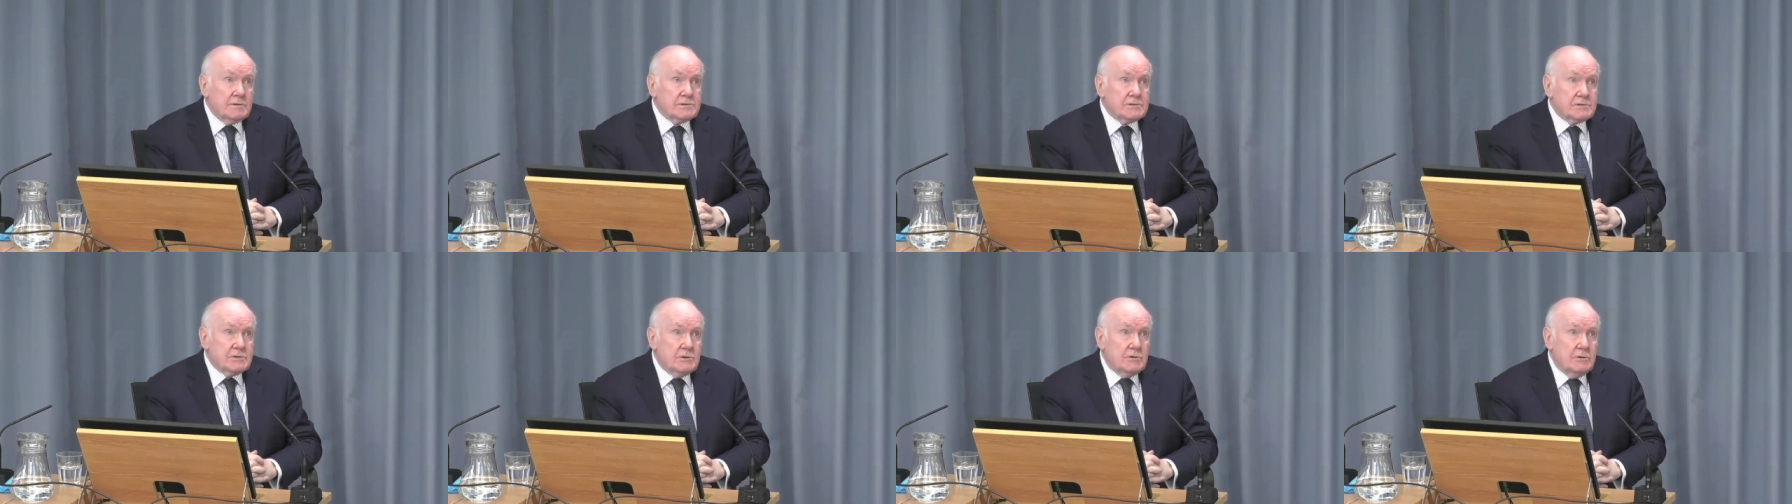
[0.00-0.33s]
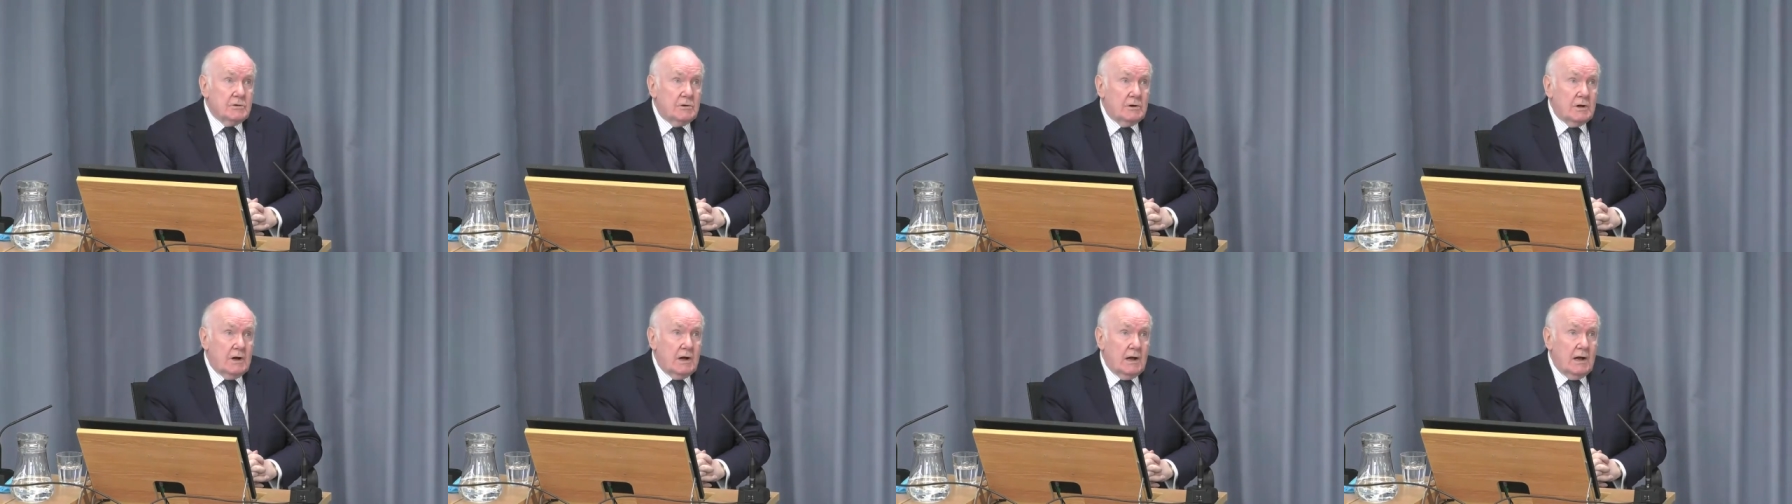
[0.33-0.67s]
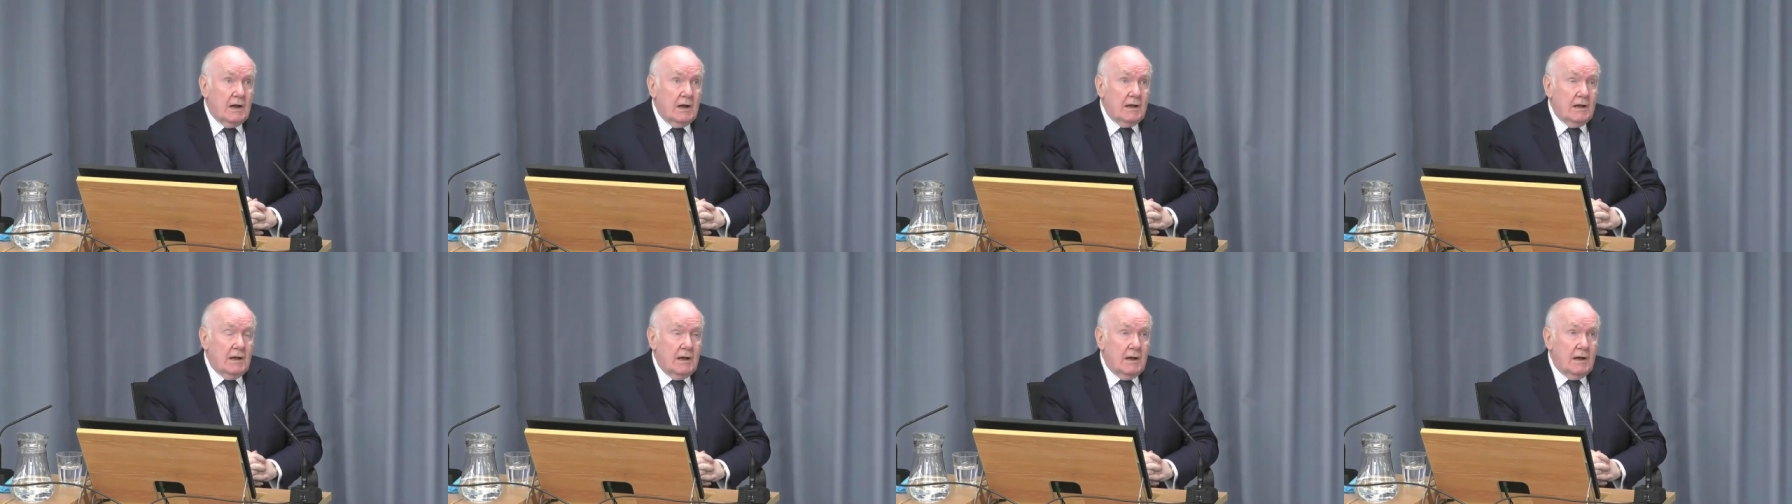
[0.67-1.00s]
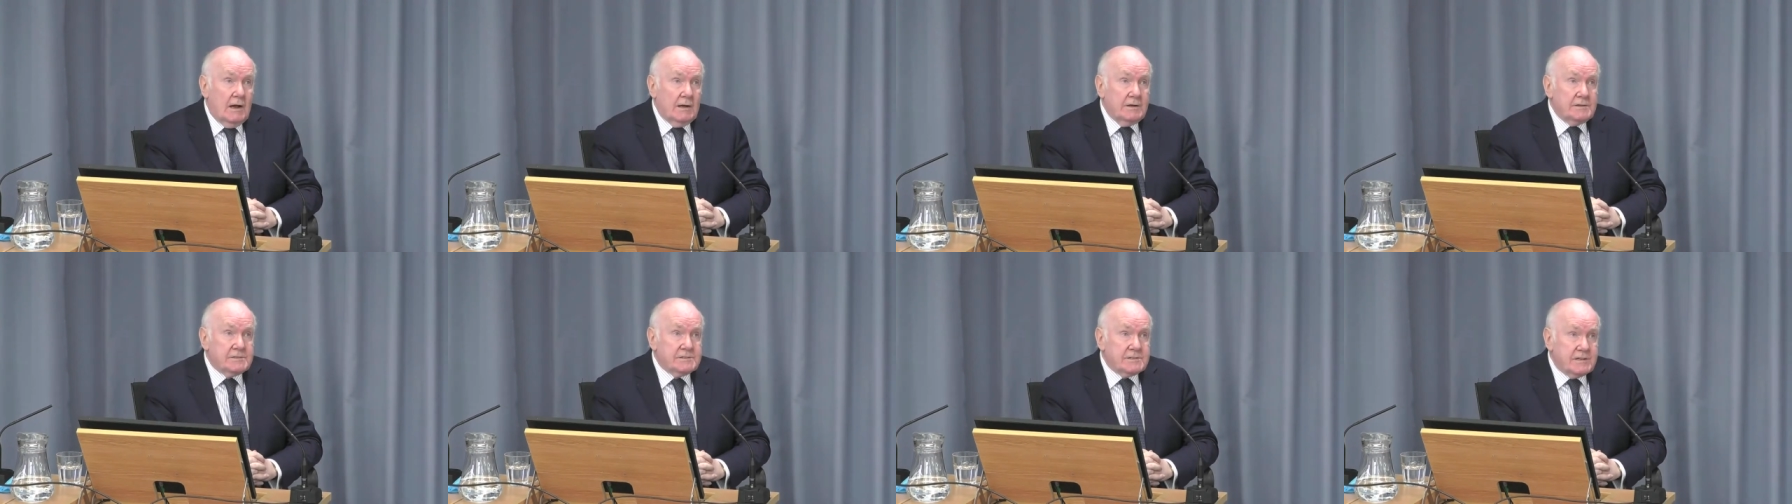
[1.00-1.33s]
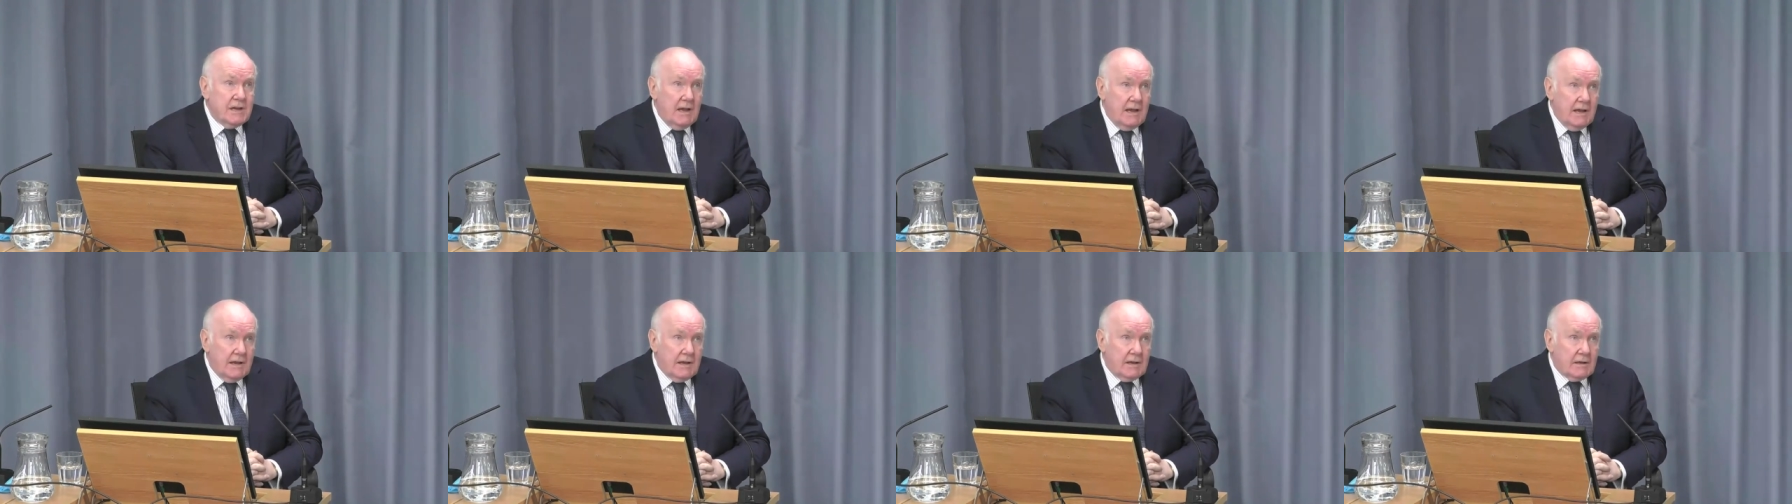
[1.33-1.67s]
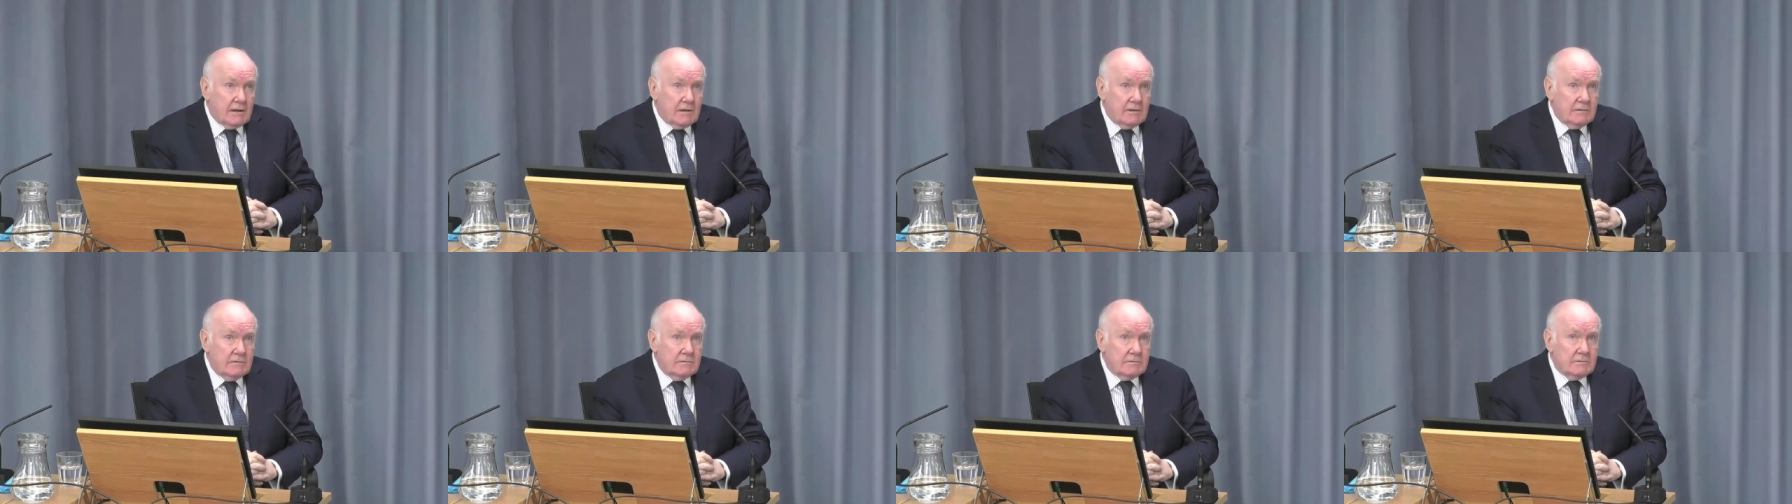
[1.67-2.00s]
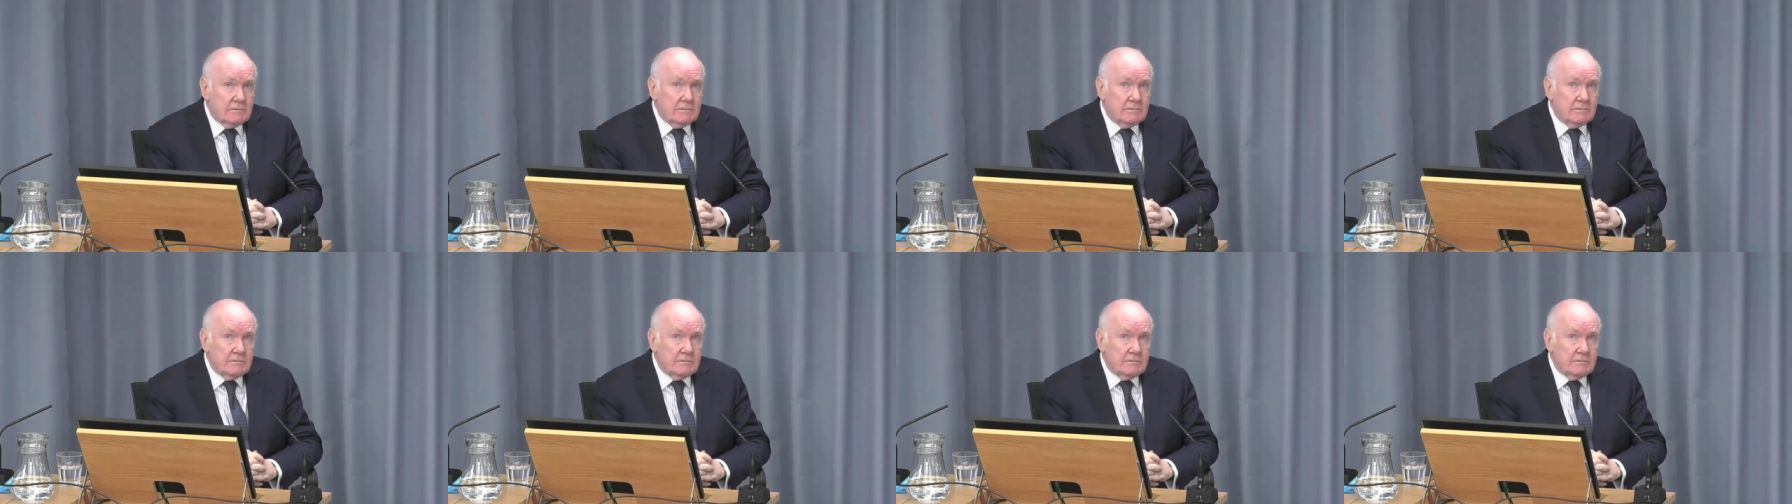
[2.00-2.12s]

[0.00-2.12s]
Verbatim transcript: so I, I take it